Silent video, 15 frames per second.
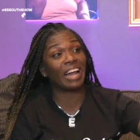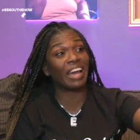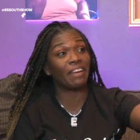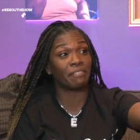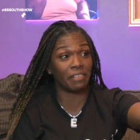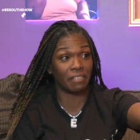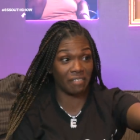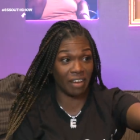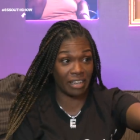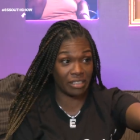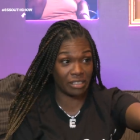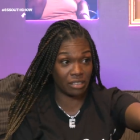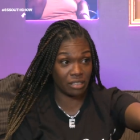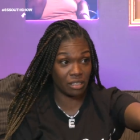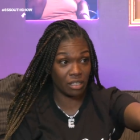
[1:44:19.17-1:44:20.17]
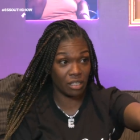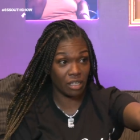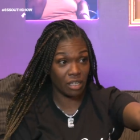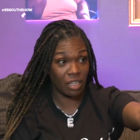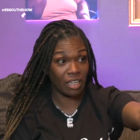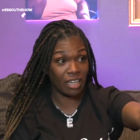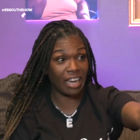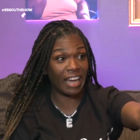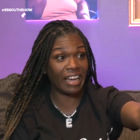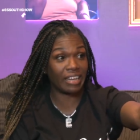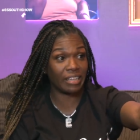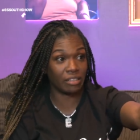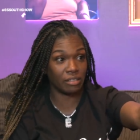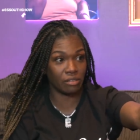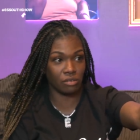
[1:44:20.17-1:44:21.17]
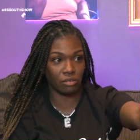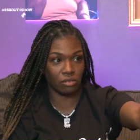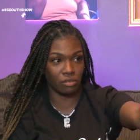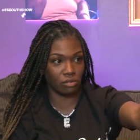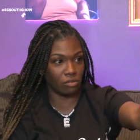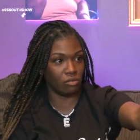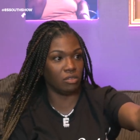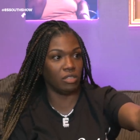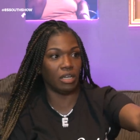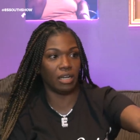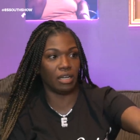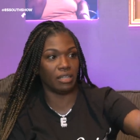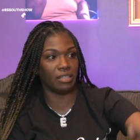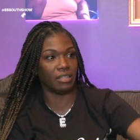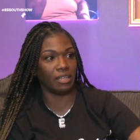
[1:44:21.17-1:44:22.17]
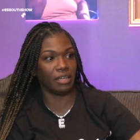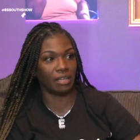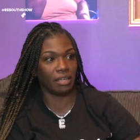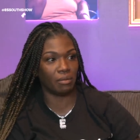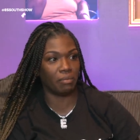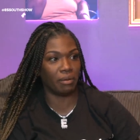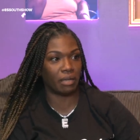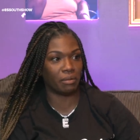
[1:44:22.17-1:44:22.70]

you life advice. Right. Like. Yeah. Yeah. Yeah,